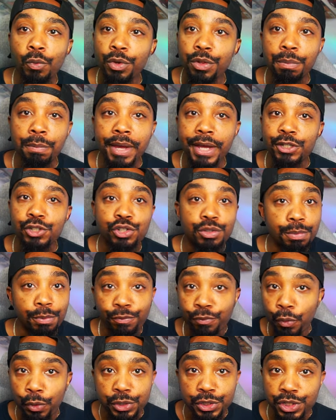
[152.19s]
with Majors
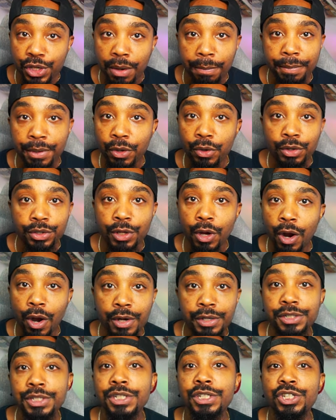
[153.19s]
before jumping on the
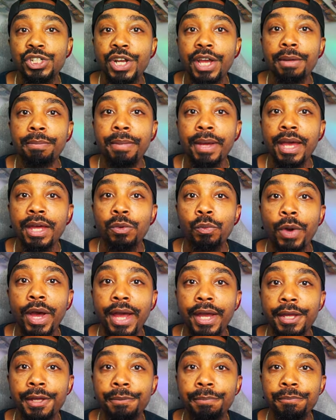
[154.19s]
RDJ
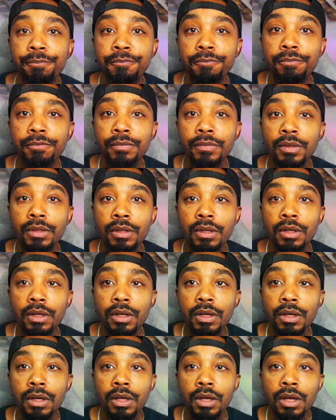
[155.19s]
bandwagon.
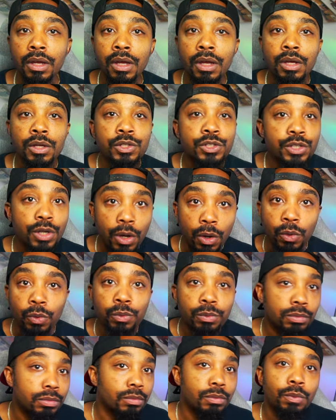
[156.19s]

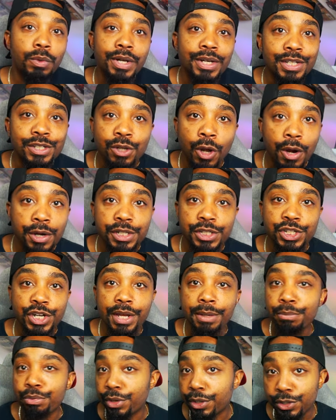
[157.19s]
So, what does
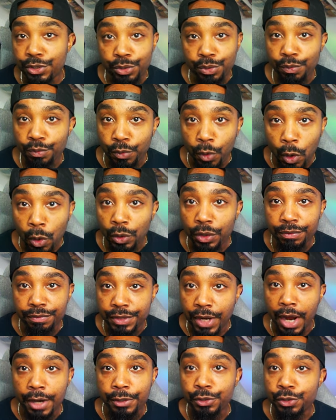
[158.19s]
RDJ bring to the role of
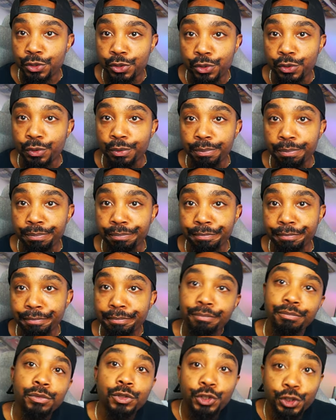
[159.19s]
Dr. Doom?
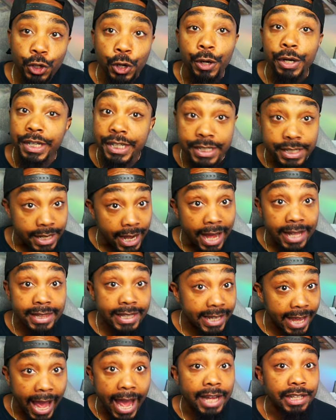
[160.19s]
Sure, he's got
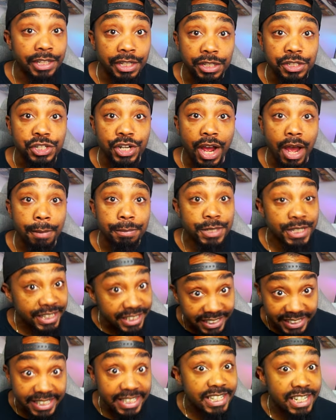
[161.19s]
the acting chops.
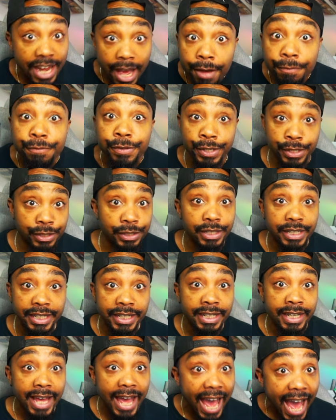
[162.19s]
He
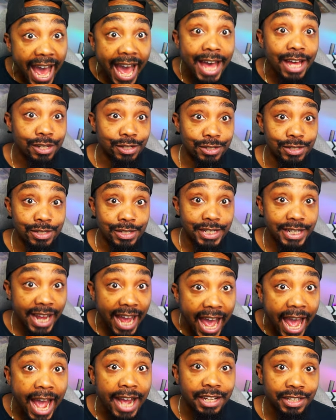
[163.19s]
definitely has the
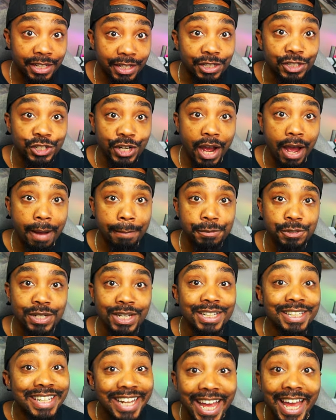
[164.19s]
acting chops.
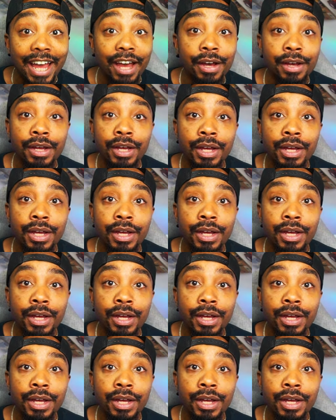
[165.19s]
And yeah,